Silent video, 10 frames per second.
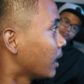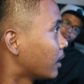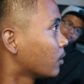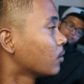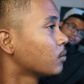
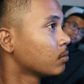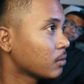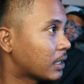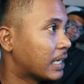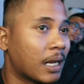you know,
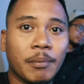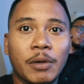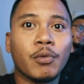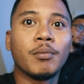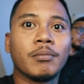clean up
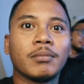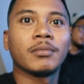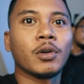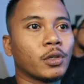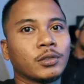the room
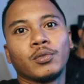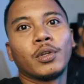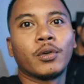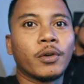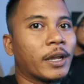or your
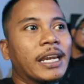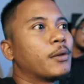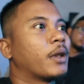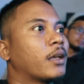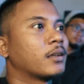studio or
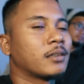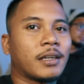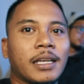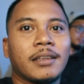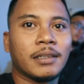anywhere, right?